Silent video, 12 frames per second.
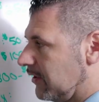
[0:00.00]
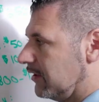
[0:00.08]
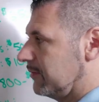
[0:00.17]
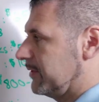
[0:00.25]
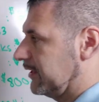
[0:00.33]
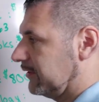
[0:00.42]

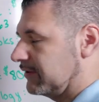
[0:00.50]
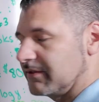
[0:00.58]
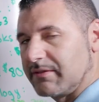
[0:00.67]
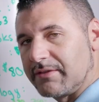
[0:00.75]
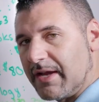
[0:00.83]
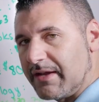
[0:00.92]
automatically
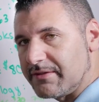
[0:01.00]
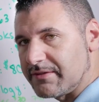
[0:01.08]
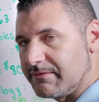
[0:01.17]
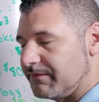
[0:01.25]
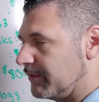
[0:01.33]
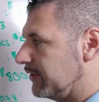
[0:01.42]
dials
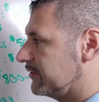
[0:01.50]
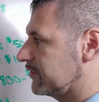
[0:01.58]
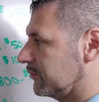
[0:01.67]
them for us,